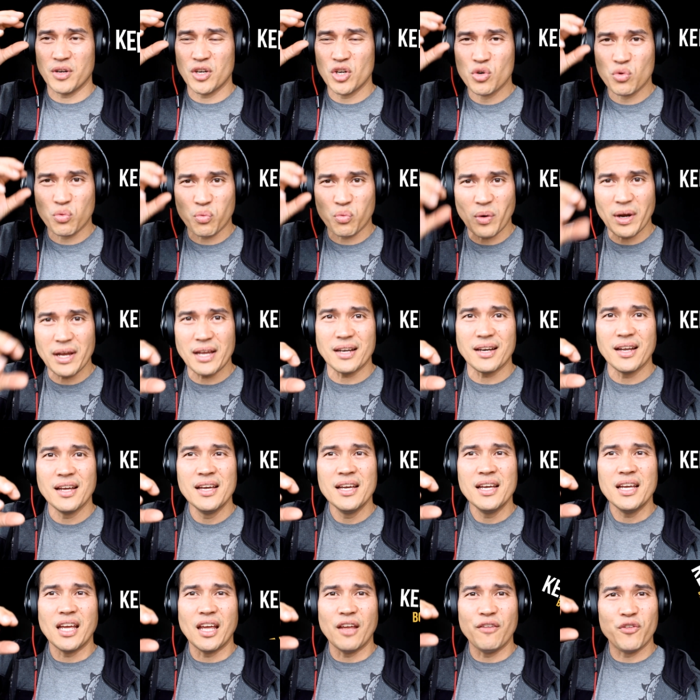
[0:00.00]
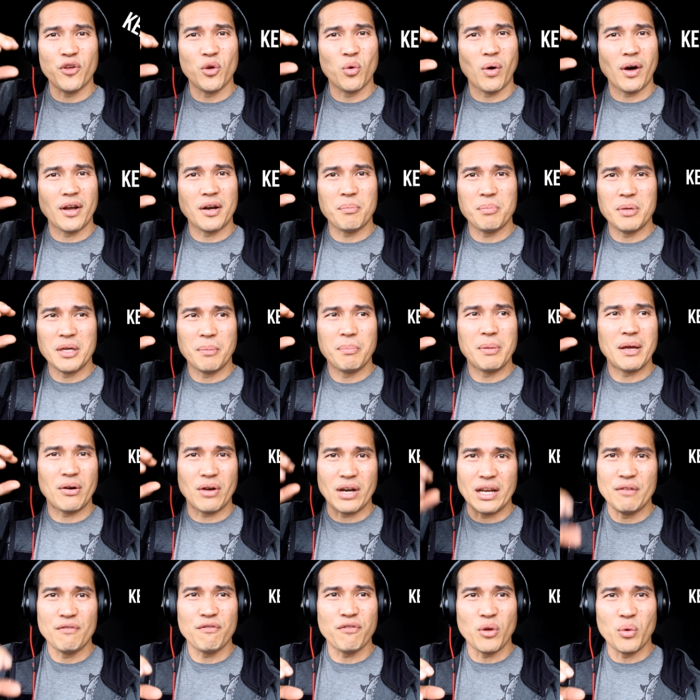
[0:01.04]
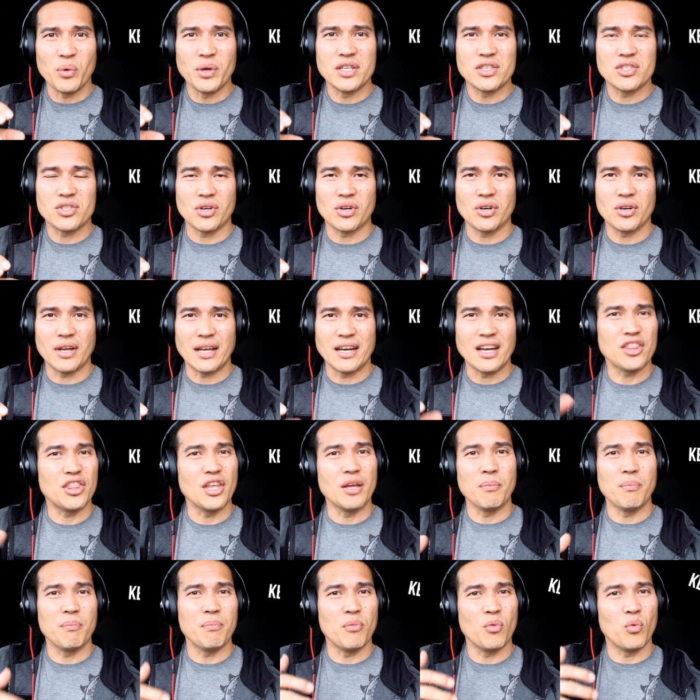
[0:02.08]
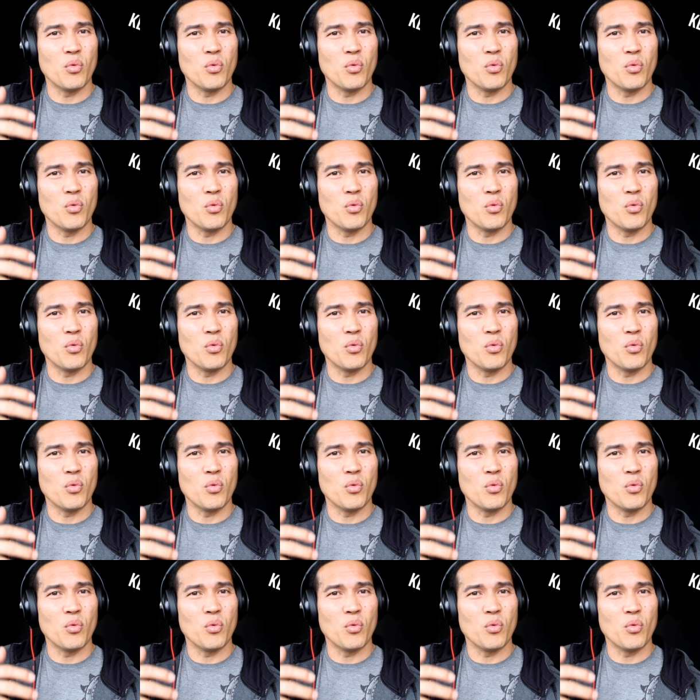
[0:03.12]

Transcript: great if you want to be a better influencer, and I think